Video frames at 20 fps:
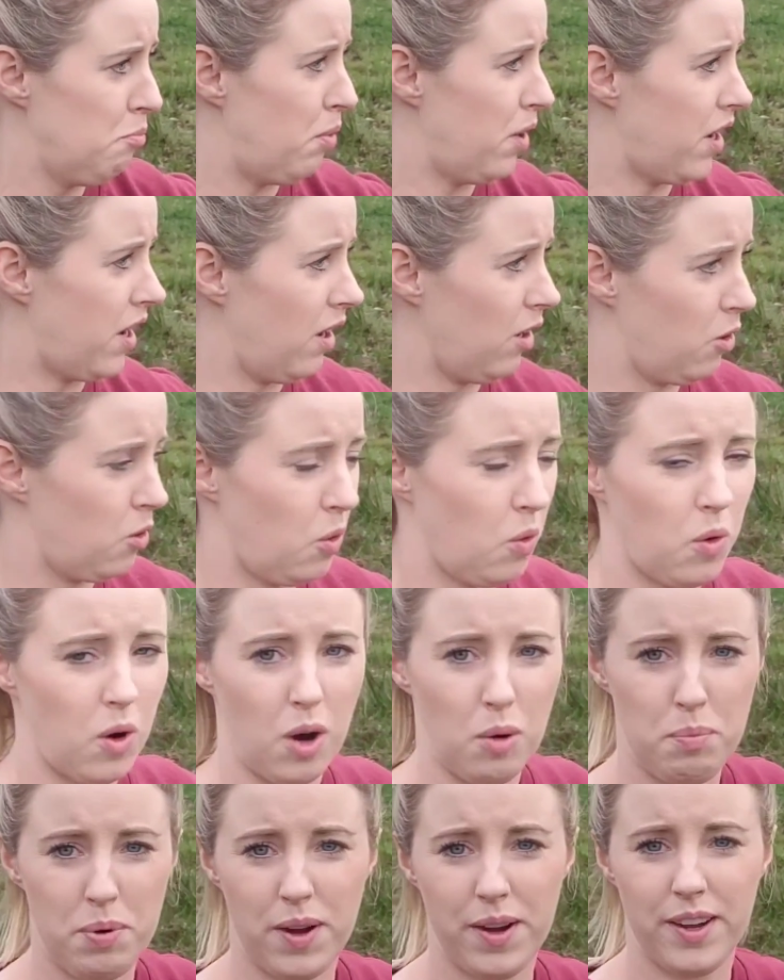But I'll go
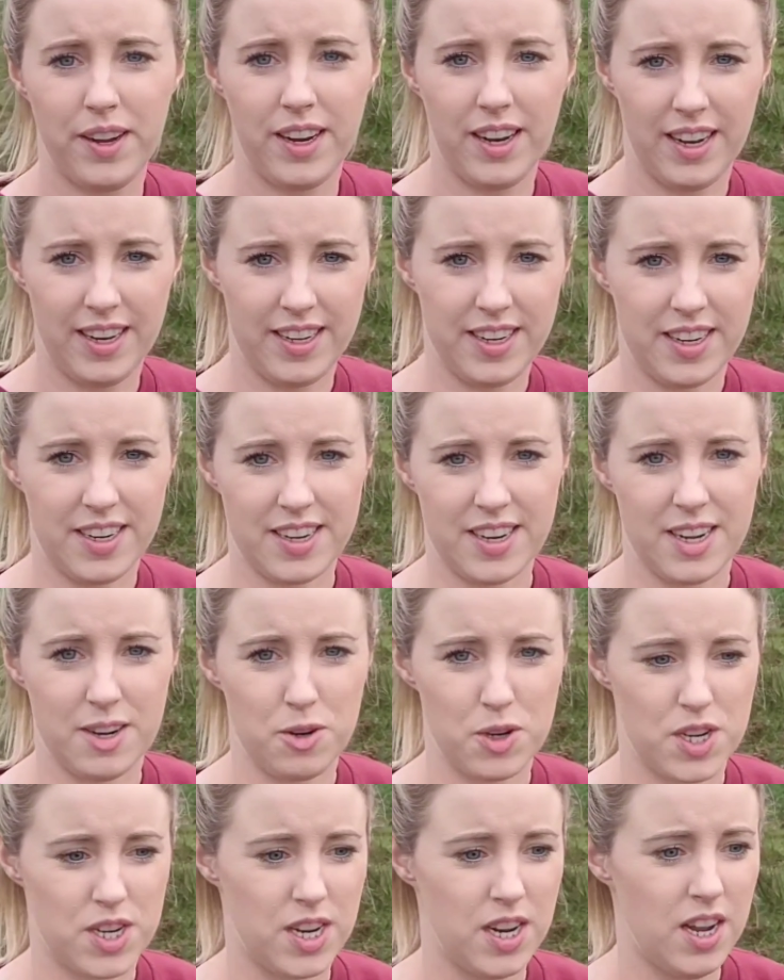up, clean it
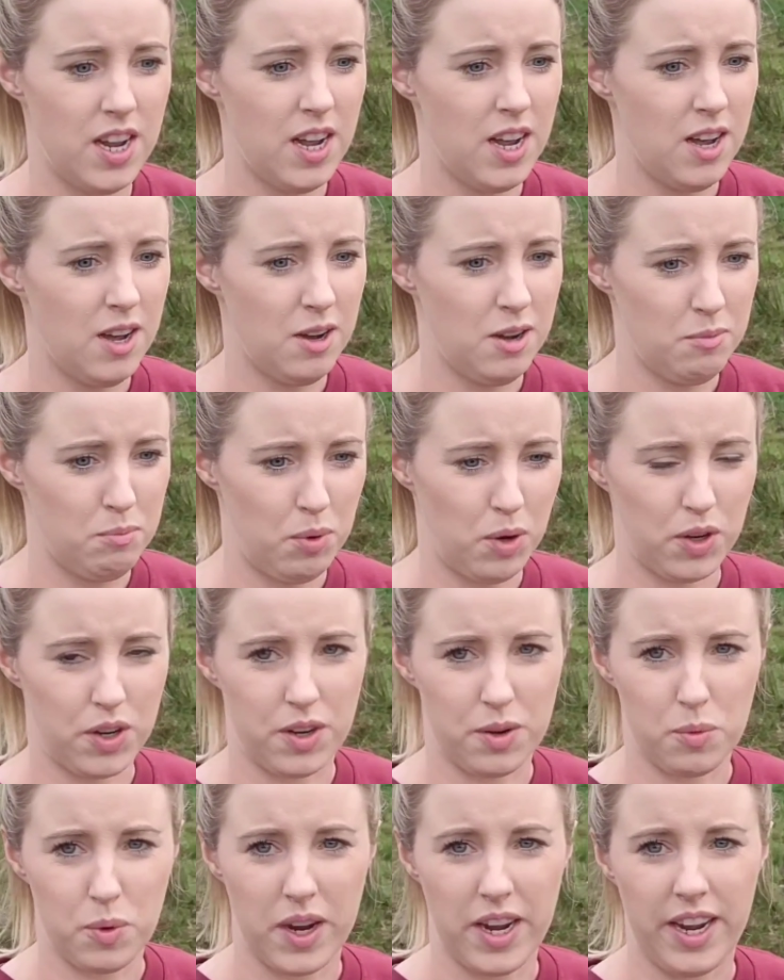out, put
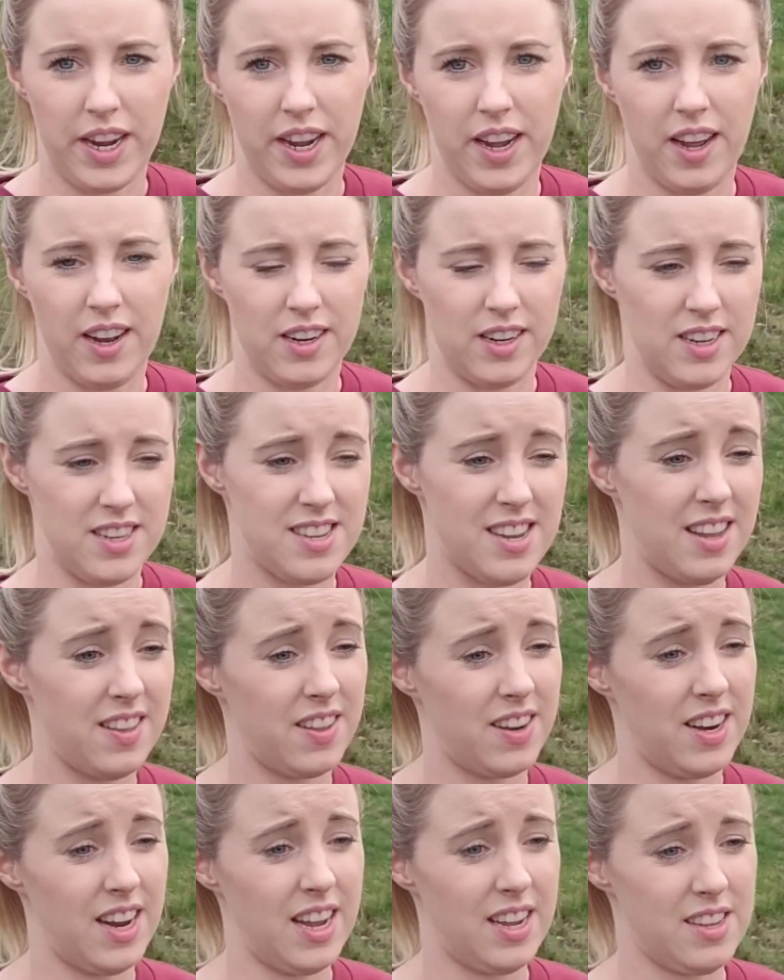it away, and I'd say
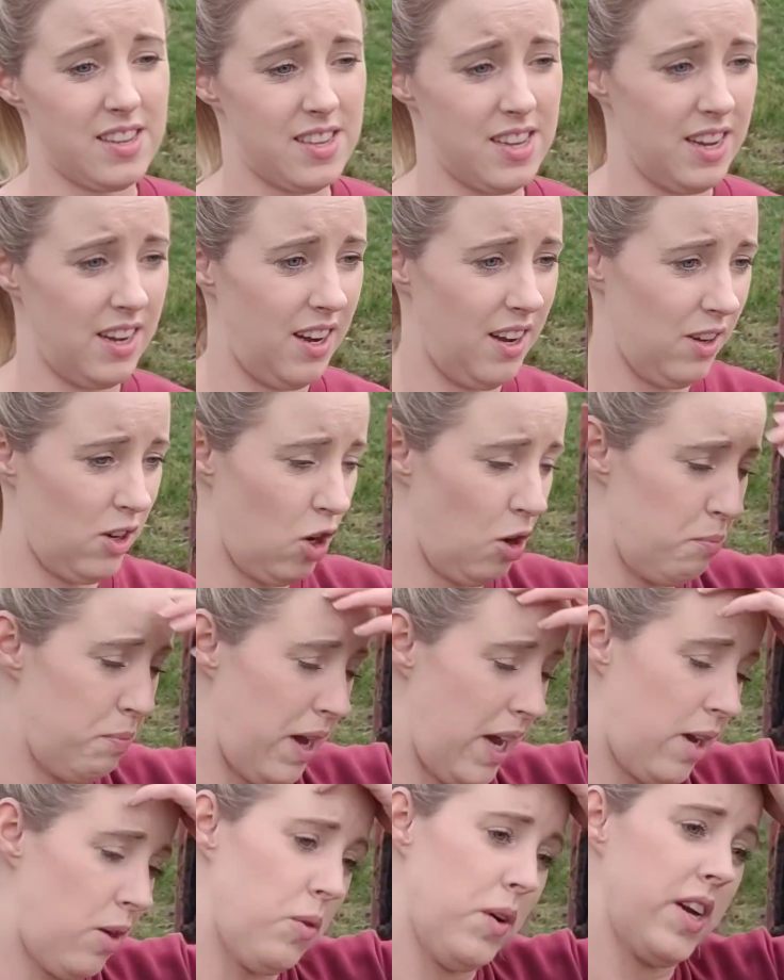the next thing I'll come
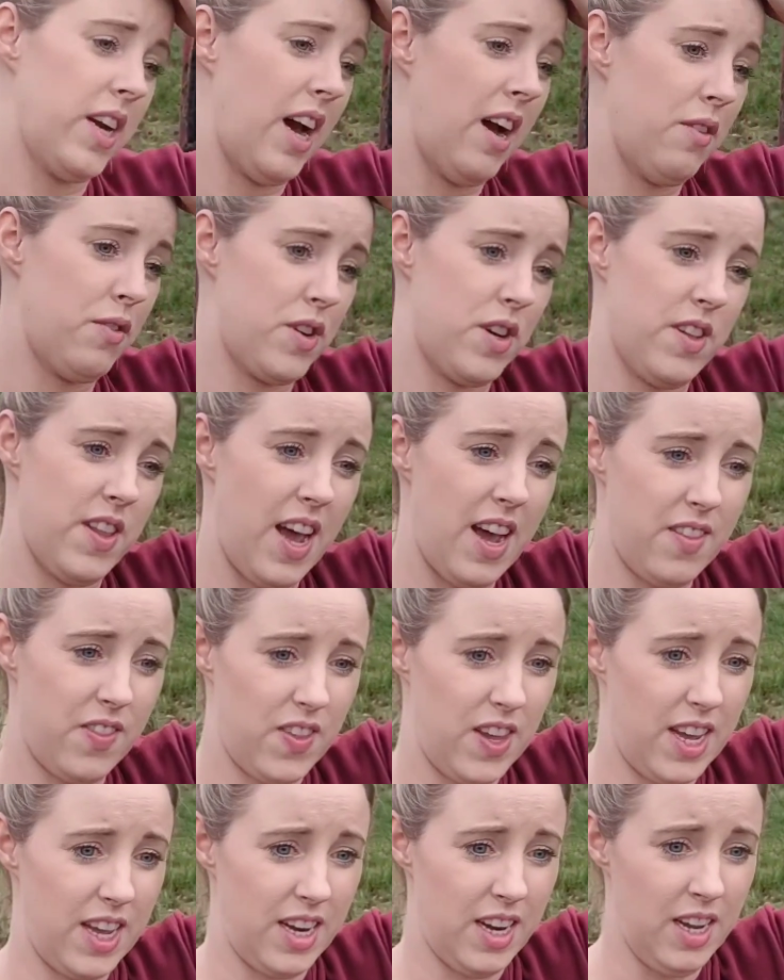back with after that
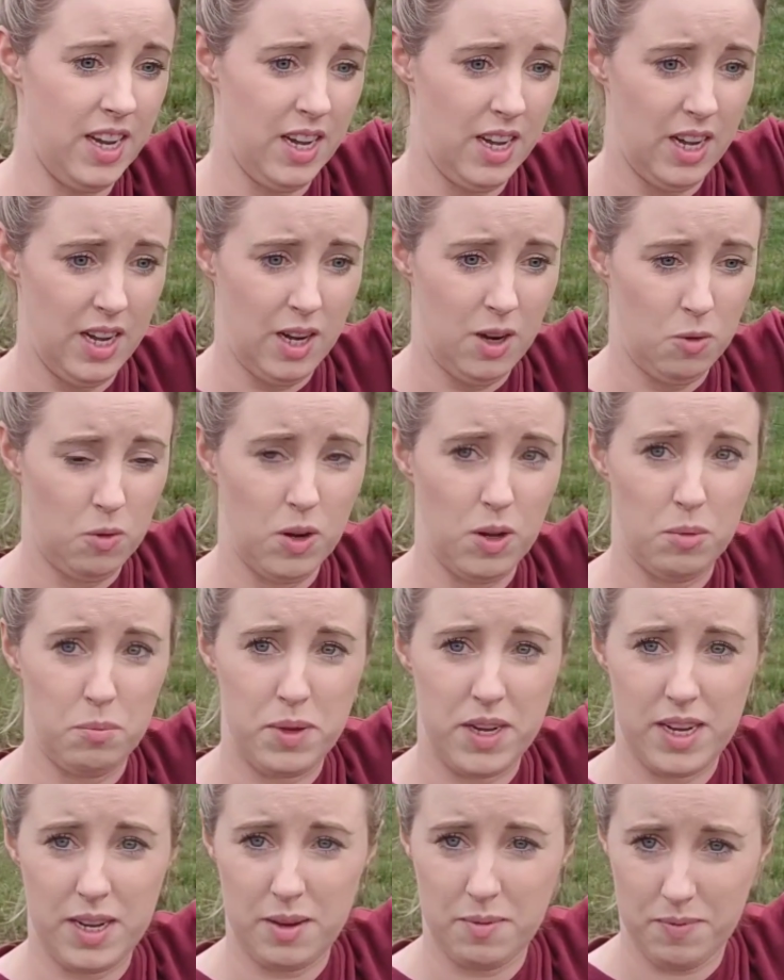then will
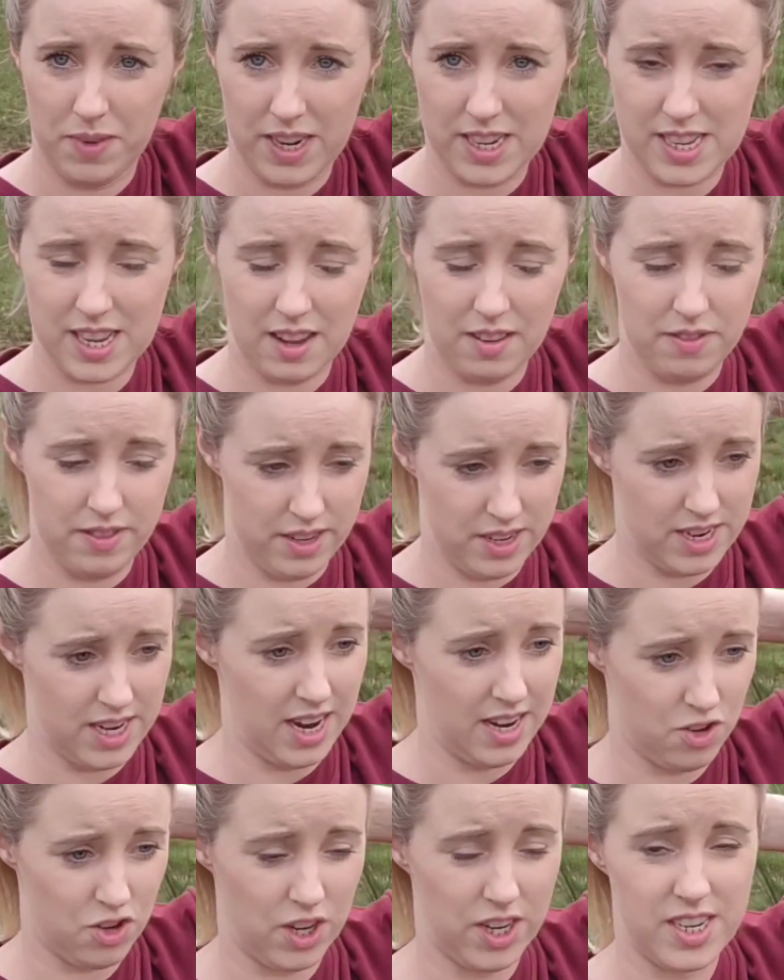be myself and
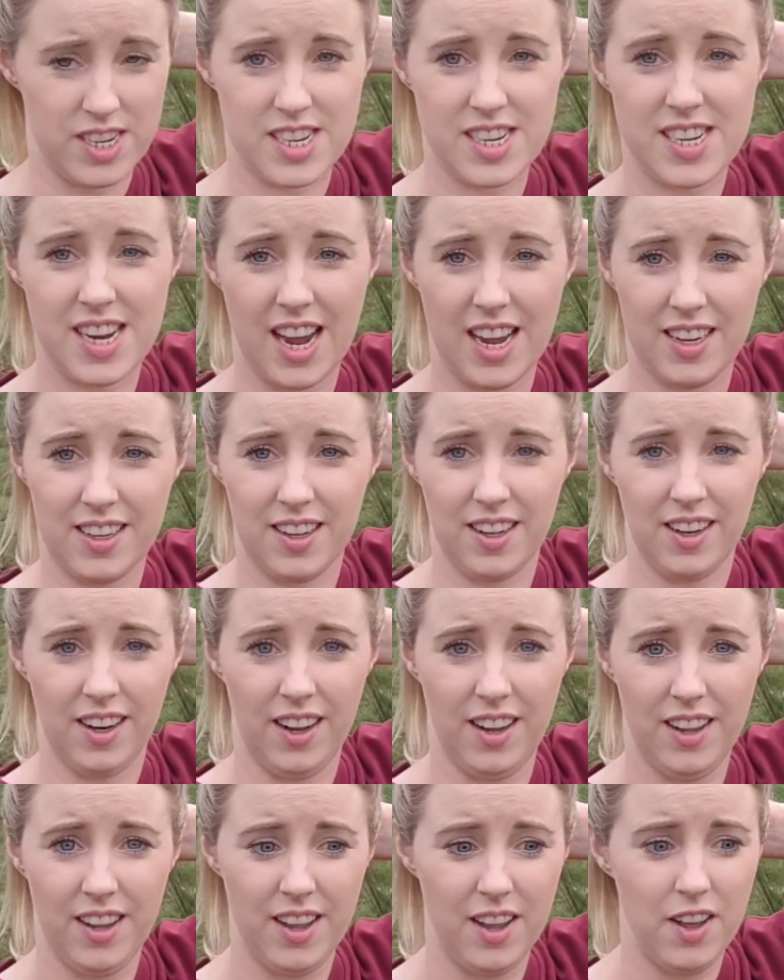Dad trying to
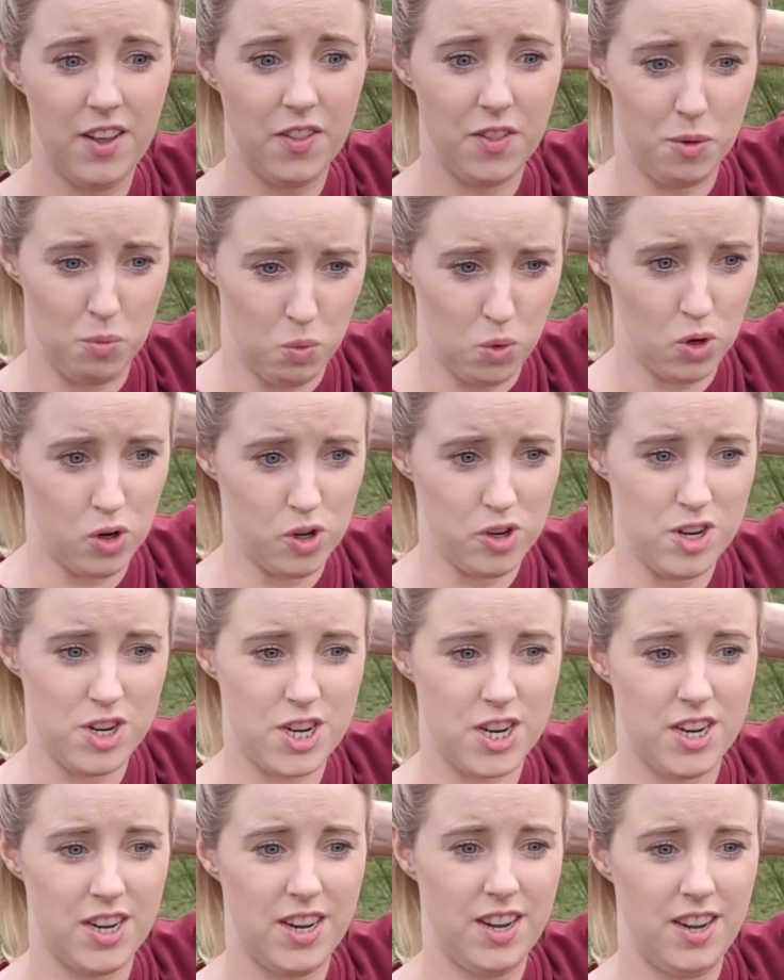tackle the
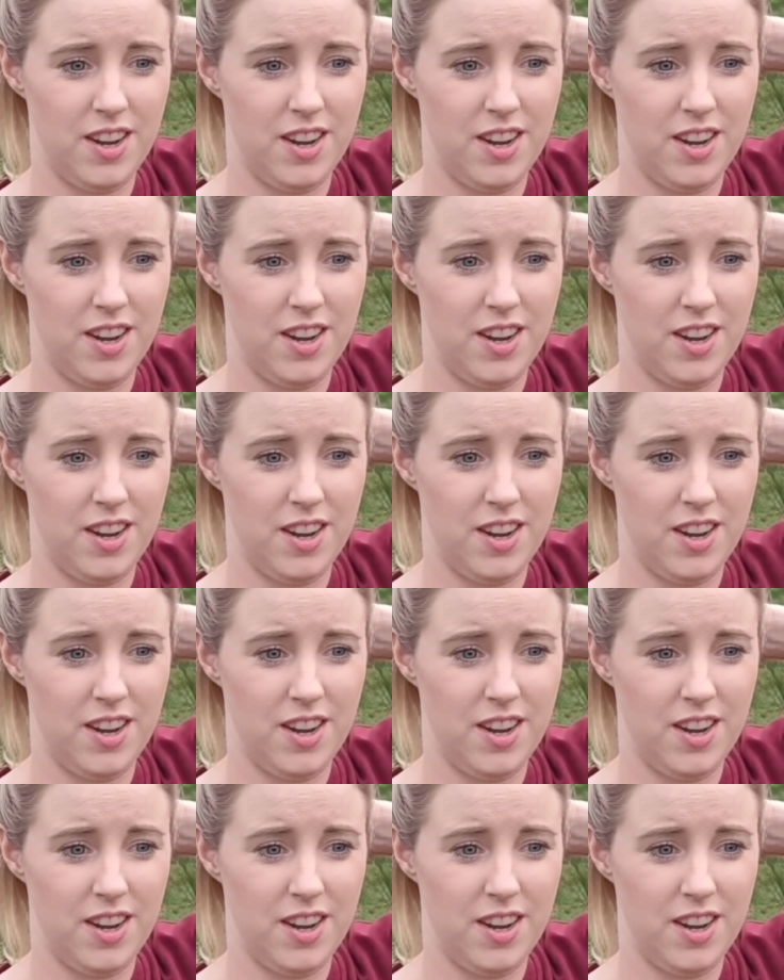wood